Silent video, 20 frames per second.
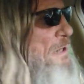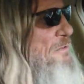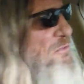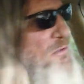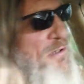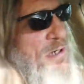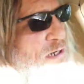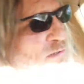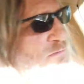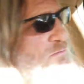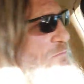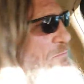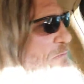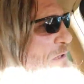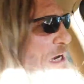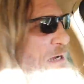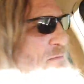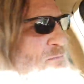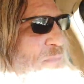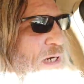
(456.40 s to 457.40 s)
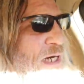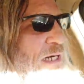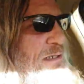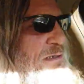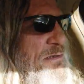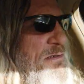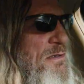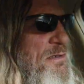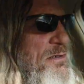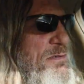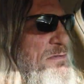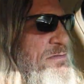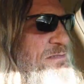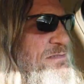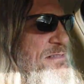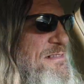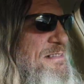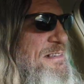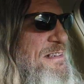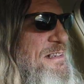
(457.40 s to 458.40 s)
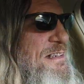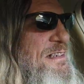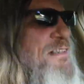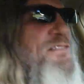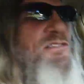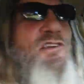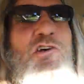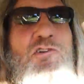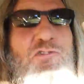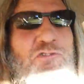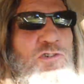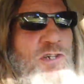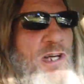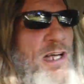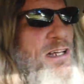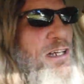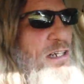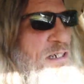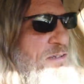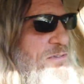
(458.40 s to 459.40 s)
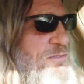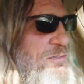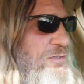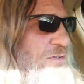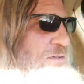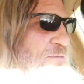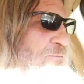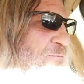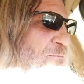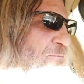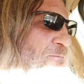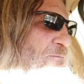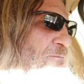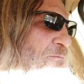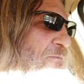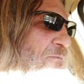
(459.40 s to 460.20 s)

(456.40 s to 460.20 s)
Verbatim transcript: And that comes right back to the chains